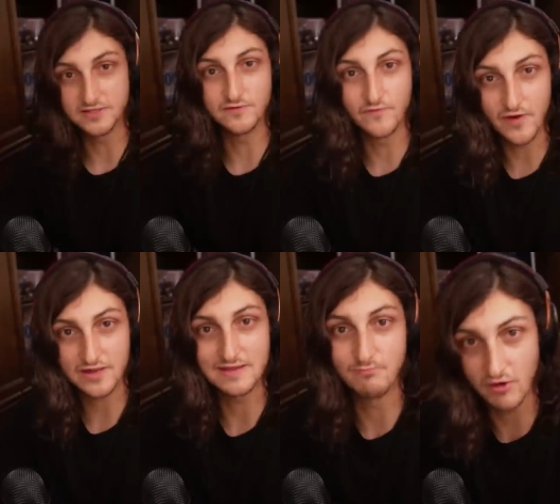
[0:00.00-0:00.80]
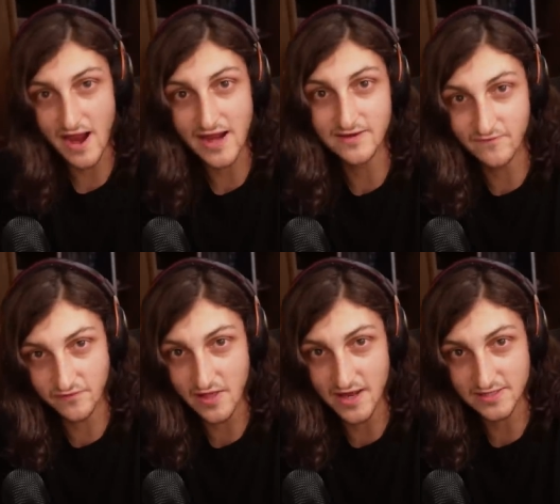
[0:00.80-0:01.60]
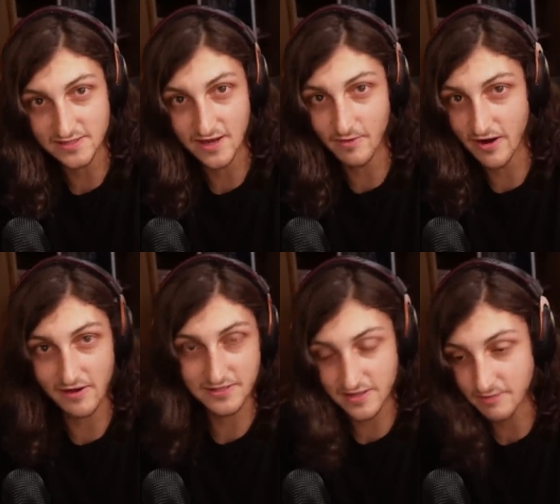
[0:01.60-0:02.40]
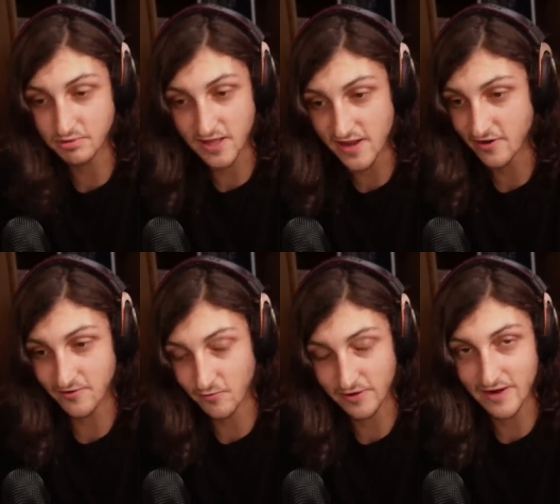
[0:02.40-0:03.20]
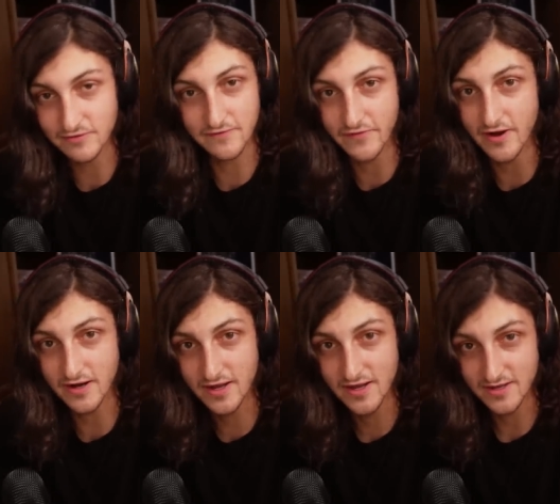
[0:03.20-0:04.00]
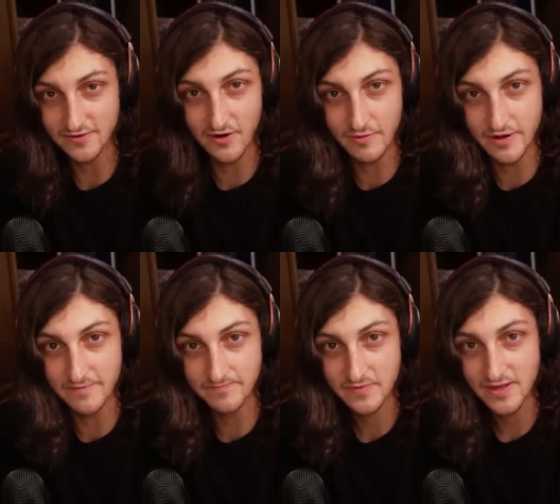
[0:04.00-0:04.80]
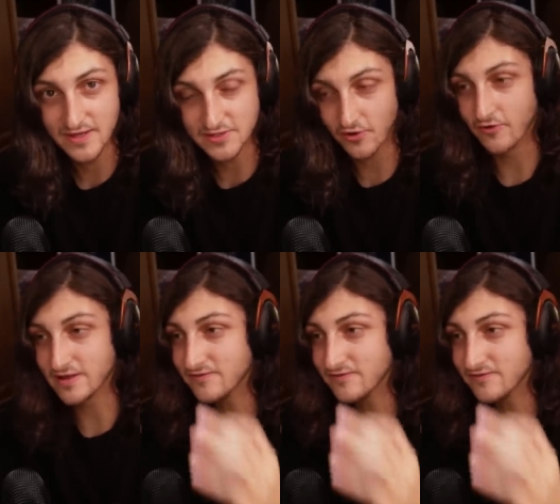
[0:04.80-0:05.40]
fucking brag and flex about how he's like a player or whatever the fuck. You know what I mean? So even